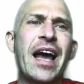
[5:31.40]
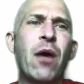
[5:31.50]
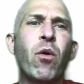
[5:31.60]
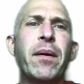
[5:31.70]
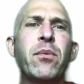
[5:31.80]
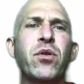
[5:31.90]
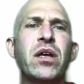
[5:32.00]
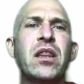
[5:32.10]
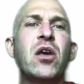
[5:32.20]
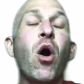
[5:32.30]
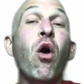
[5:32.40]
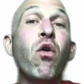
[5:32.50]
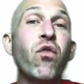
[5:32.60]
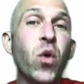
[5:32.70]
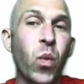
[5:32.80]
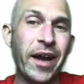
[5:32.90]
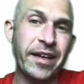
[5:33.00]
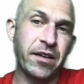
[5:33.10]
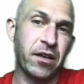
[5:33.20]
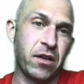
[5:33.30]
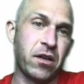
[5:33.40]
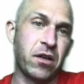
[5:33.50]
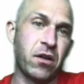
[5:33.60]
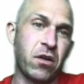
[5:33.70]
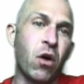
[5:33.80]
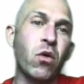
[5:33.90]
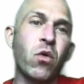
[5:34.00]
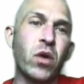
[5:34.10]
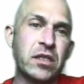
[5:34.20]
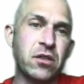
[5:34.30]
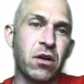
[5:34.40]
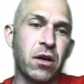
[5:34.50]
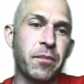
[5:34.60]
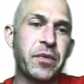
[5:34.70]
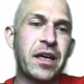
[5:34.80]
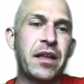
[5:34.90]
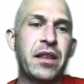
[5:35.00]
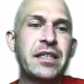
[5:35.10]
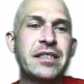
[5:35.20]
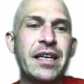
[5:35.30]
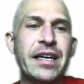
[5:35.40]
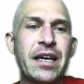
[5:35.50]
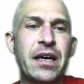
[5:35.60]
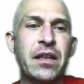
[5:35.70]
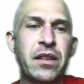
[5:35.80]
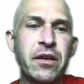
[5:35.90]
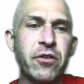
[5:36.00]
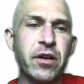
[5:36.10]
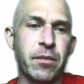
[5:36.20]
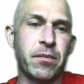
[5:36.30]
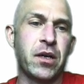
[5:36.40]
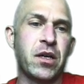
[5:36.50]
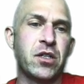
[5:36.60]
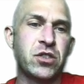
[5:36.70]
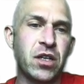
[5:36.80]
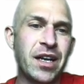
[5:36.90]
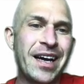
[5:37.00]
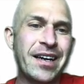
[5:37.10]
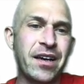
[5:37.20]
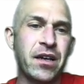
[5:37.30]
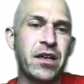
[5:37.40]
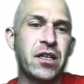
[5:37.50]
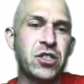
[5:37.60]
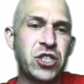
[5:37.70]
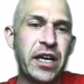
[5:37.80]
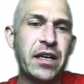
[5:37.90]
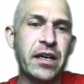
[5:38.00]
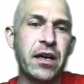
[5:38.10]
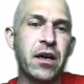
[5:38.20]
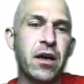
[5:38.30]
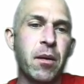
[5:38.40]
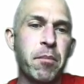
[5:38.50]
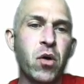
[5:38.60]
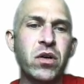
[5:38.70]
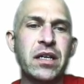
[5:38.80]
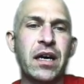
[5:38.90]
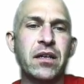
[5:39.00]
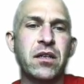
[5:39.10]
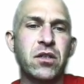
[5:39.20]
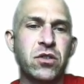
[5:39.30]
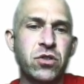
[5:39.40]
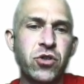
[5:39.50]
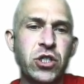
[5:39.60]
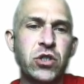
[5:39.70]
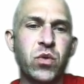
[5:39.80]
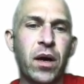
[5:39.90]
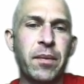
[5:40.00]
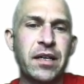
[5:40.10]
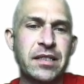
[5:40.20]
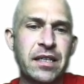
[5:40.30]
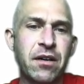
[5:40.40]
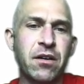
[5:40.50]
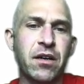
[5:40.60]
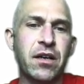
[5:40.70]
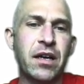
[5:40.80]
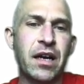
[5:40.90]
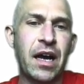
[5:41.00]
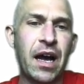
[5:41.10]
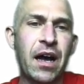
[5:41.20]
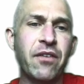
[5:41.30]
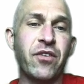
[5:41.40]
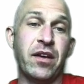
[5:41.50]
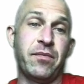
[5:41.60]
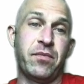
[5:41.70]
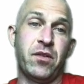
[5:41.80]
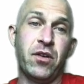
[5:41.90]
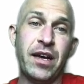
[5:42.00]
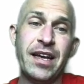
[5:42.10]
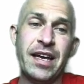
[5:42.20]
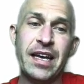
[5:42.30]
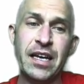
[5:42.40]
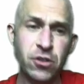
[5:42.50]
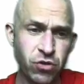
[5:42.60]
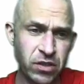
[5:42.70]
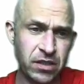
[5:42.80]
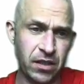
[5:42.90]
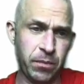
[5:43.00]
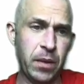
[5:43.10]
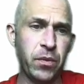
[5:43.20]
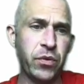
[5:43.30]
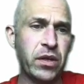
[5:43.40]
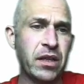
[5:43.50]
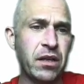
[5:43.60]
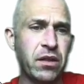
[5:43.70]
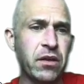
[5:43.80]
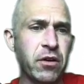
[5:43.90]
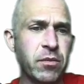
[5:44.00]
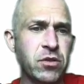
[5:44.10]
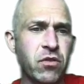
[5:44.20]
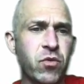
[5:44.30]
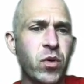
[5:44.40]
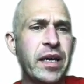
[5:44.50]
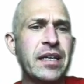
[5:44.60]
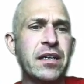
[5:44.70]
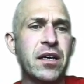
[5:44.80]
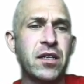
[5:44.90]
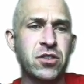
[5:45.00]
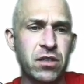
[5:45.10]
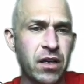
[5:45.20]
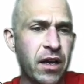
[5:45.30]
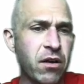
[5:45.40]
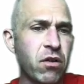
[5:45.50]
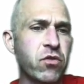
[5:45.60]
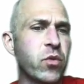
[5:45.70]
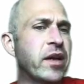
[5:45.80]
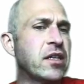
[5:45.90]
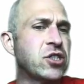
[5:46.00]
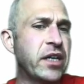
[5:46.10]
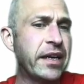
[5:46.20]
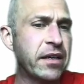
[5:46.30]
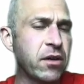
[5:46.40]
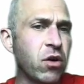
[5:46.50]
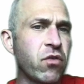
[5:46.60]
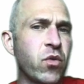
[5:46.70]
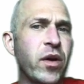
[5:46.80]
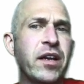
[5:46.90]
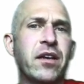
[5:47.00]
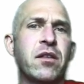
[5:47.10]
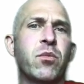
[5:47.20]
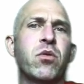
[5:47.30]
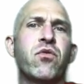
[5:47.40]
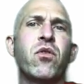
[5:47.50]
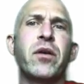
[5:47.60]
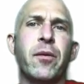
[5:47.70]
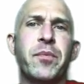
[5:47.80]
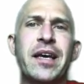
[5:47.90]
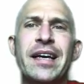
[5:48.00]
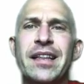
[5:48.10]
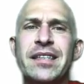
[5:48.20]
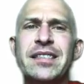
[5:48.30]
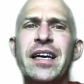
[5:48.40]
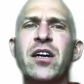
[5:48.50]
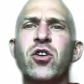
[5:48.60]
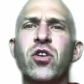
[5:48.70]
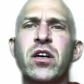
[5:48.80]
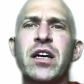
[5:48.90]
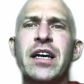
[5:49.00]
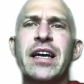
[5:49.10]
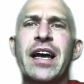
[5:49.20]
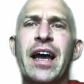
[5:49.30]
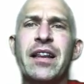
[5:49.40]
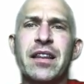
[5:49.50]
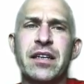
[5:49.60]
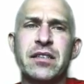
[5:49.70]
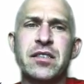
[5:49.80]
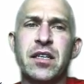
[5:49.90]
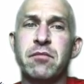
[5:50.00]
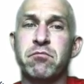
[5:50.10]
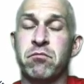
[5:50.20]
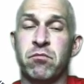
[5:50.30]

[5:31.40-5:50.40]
at what people think the overweighted altcoins are. Things like Ethereum, Solana, Chainlink, Polkadot, SushiSwap, Terra, Aave, okay? Interesting. People think that Ethereum is overweighted, Solana overweighted, Chainlink overweighted in the portfolio. Let's take a look at things that